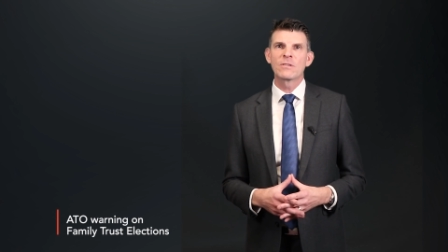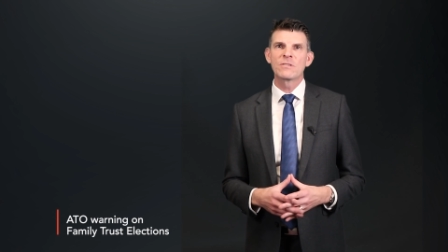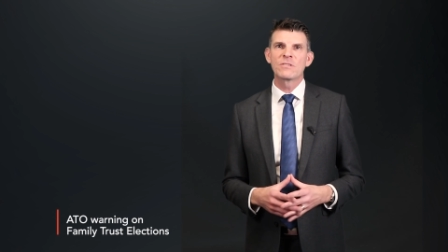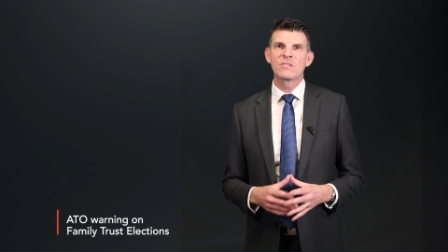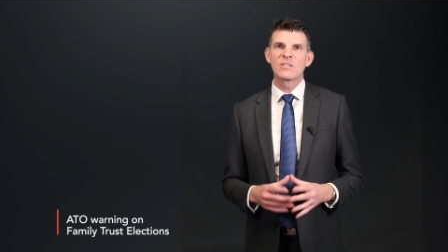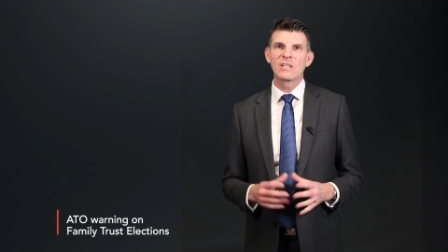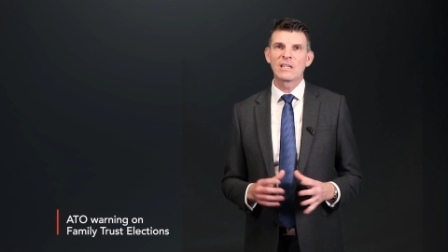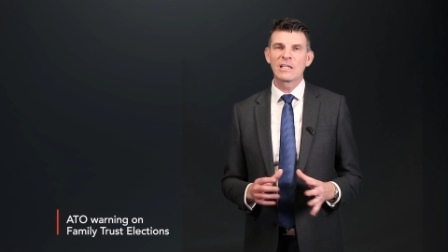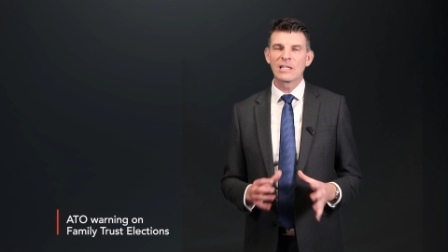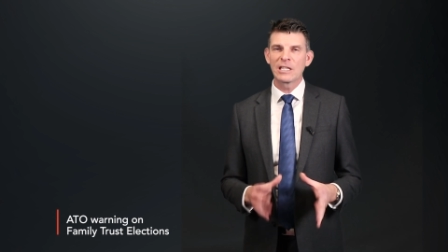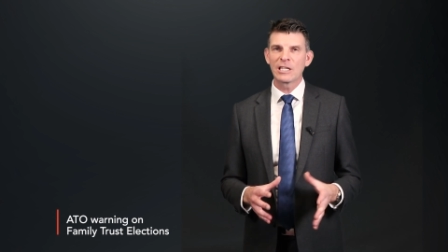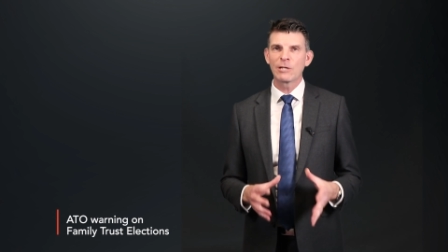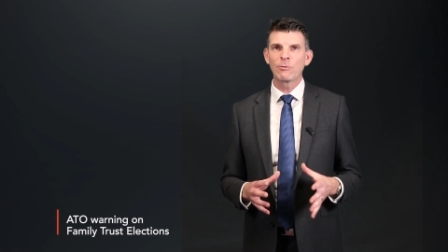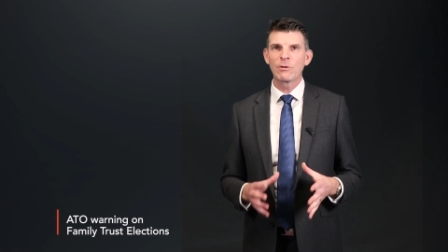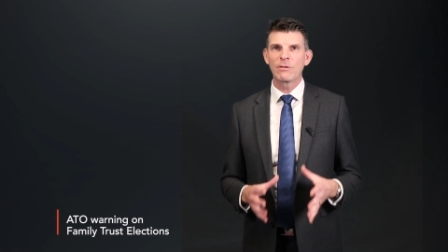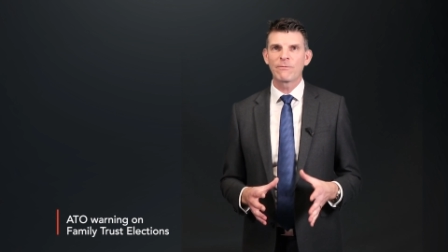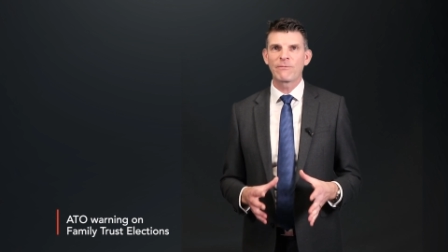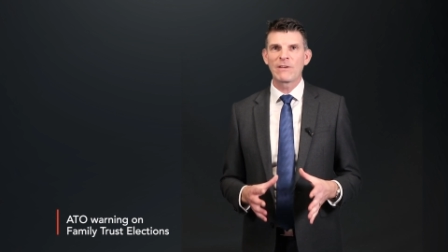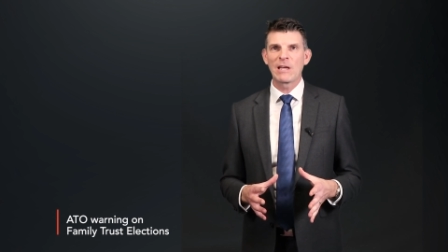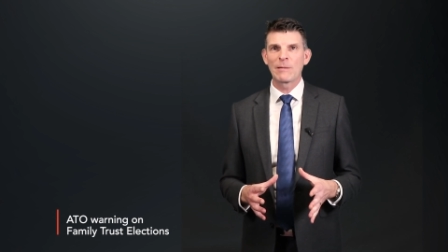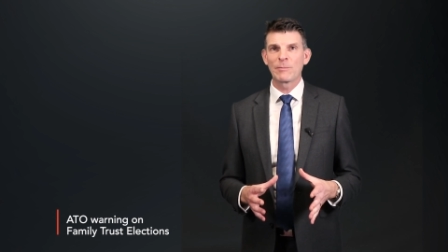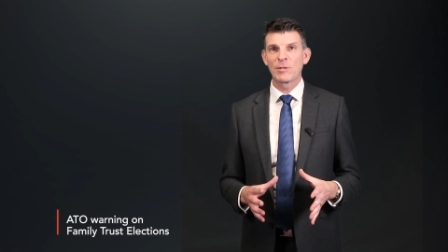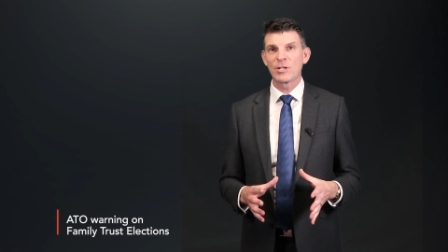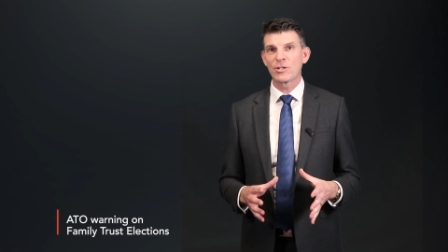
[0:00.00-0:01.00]
Dealing with
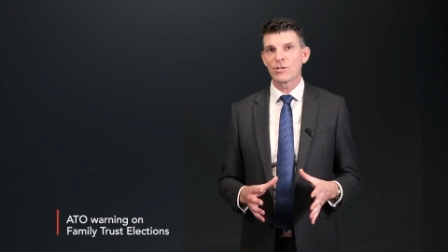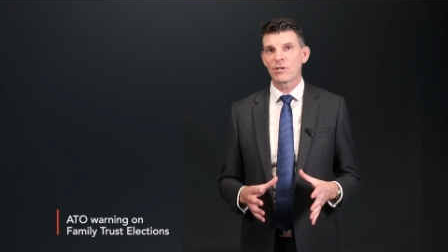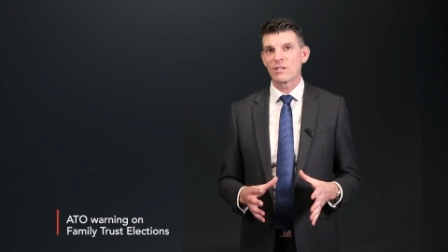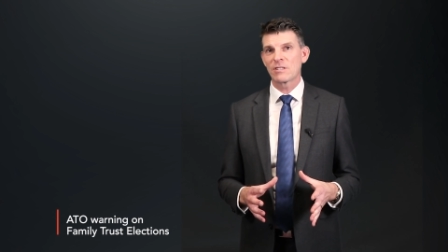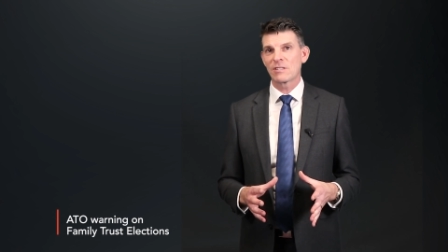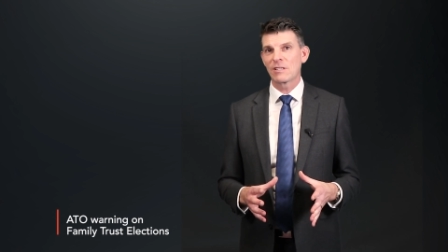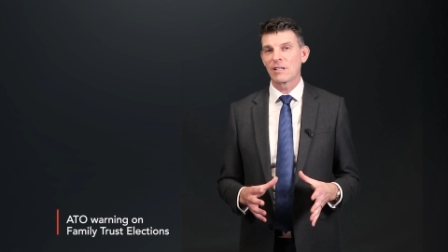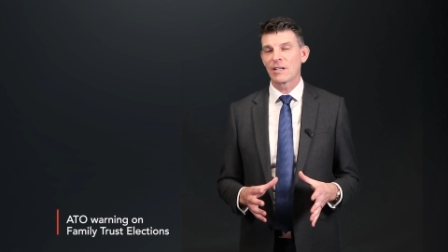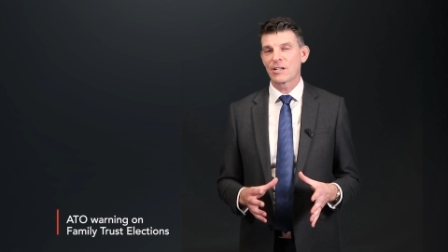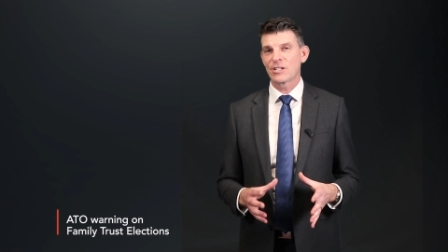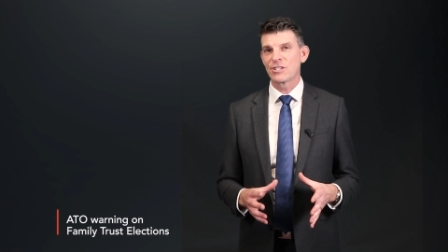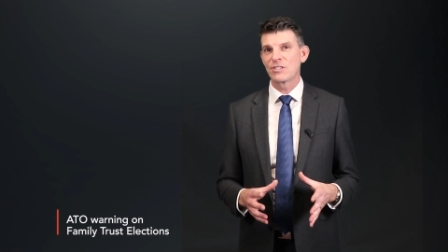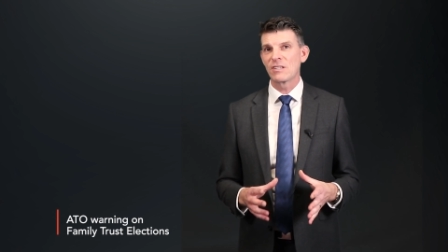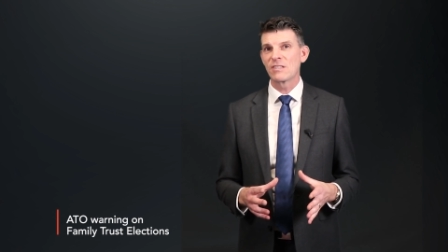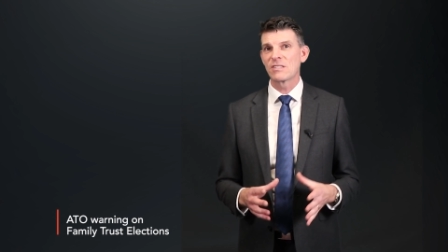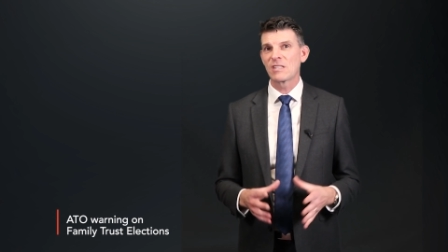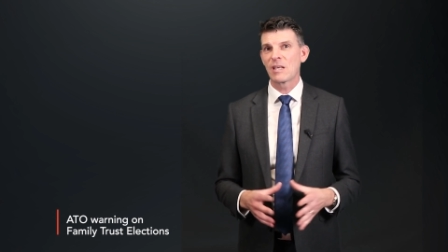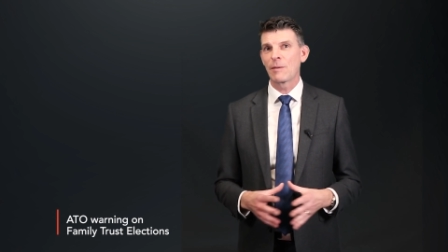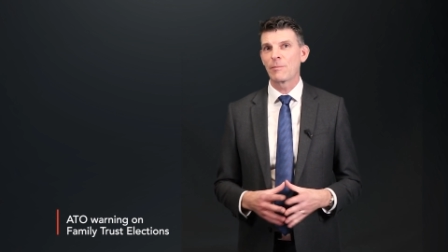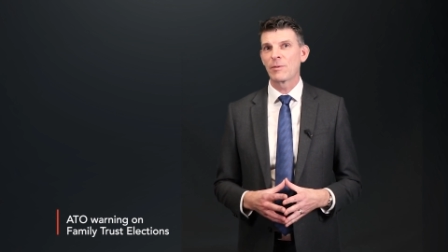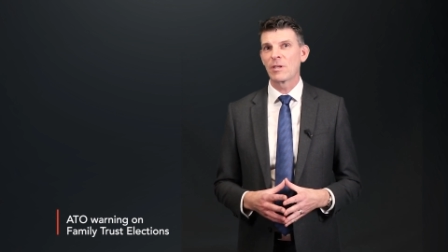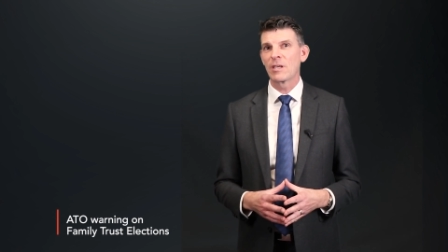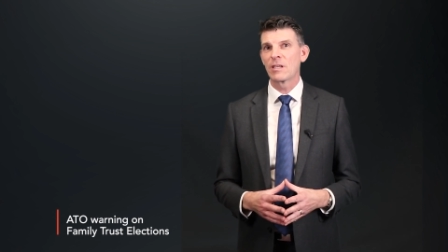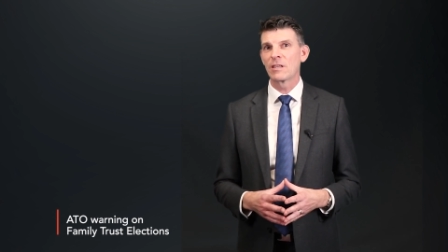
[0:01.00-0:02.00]
family trust elections is
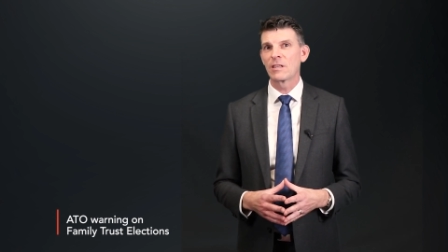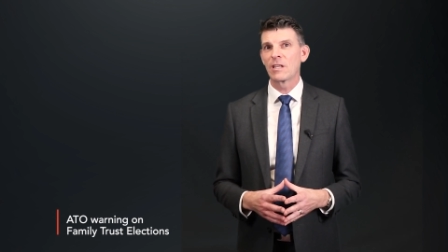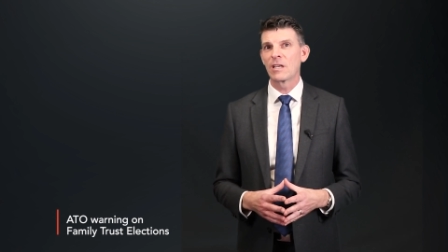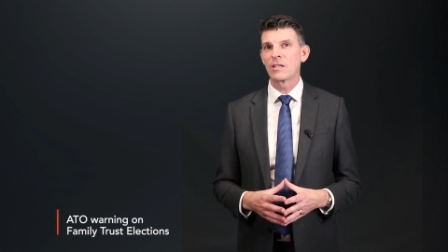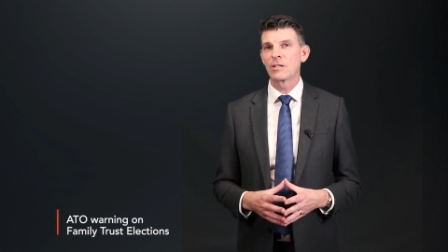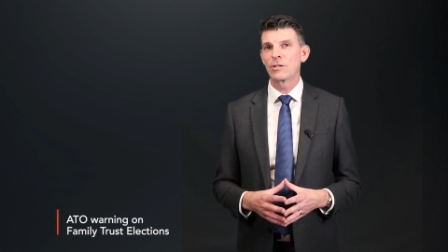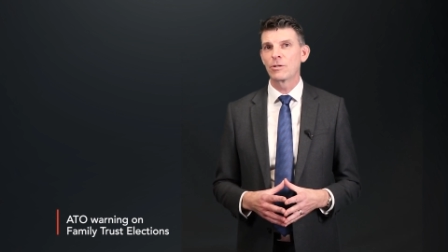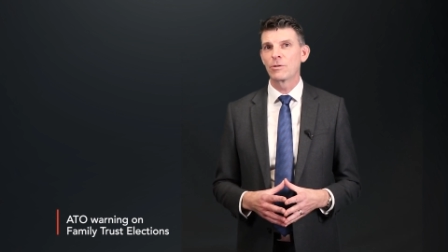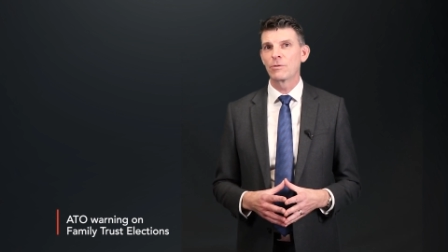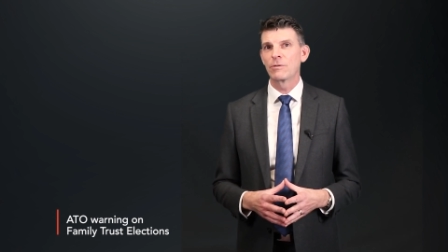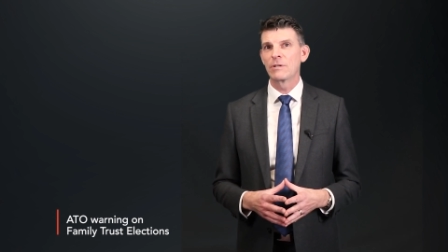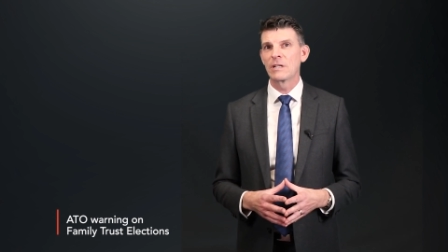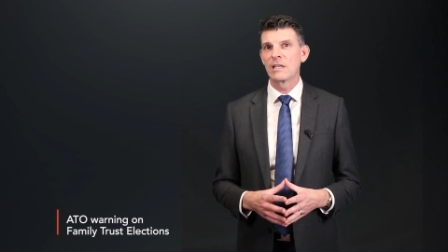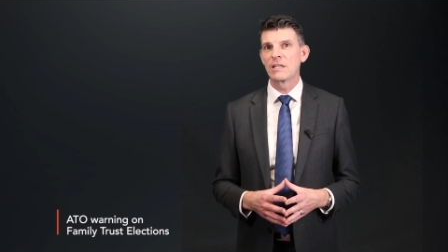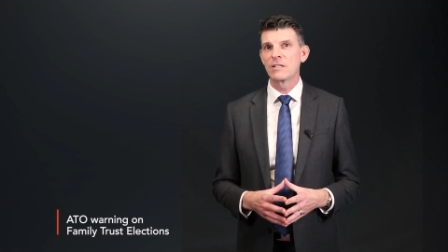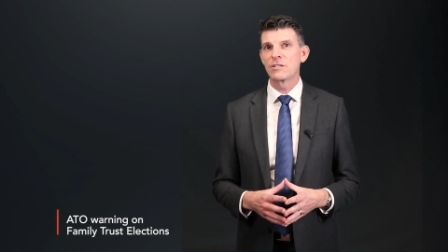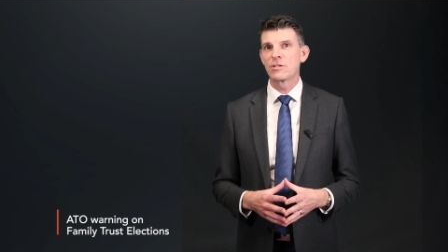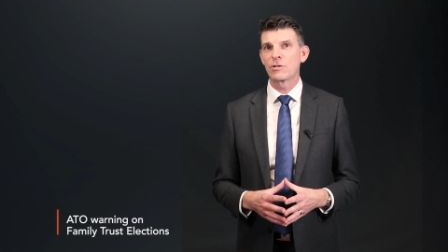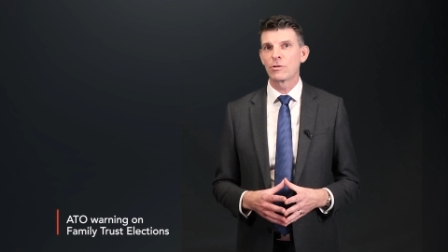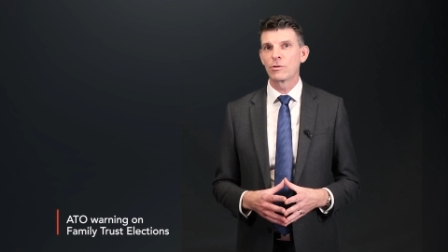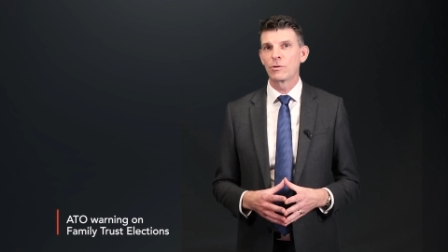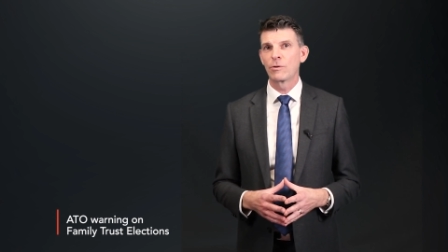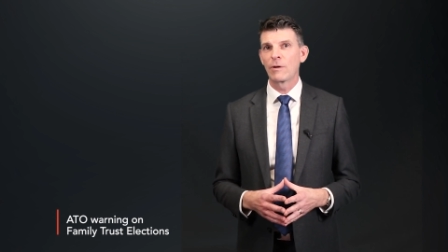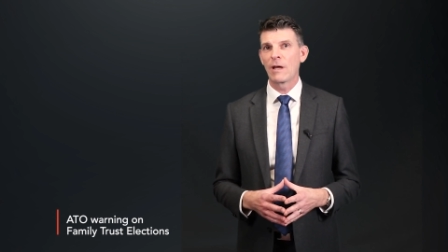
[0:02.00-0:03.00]
something that you
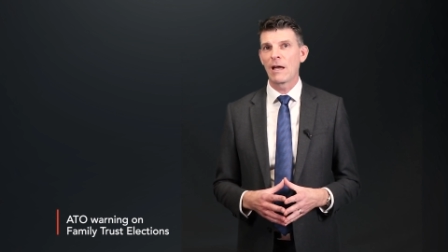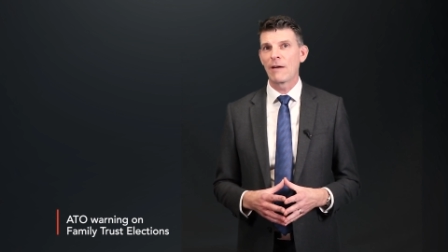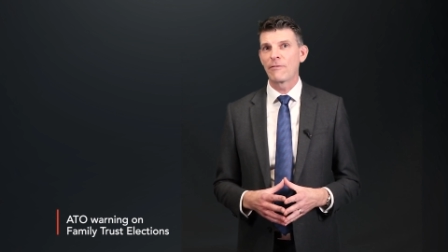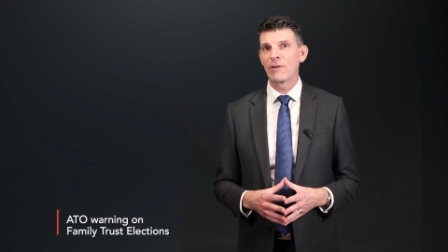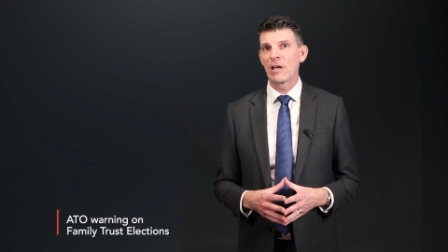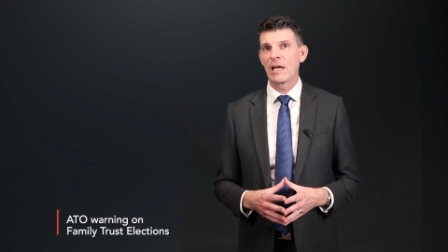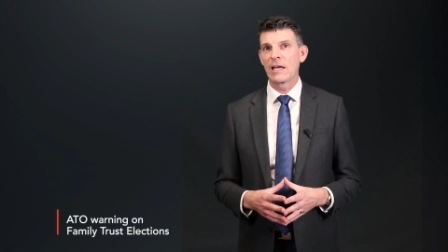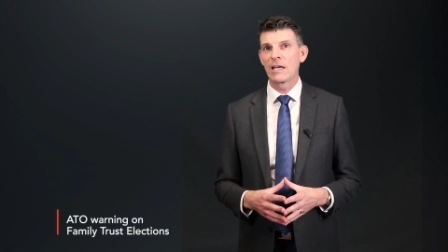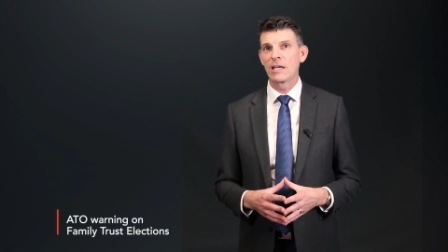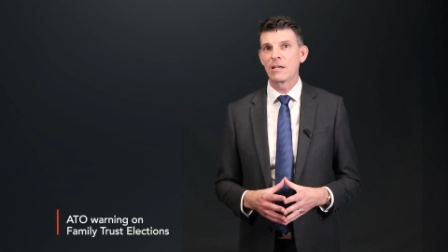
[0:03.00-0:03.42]
need to have